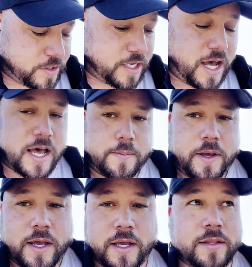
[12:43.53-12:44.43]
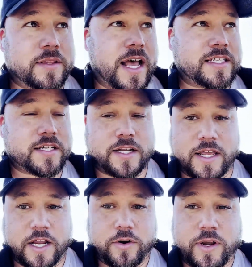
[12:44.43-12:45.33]
time, that's going to
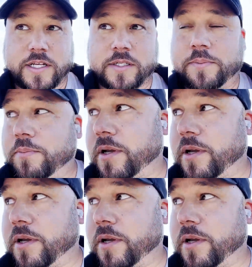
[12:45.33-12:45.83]
increase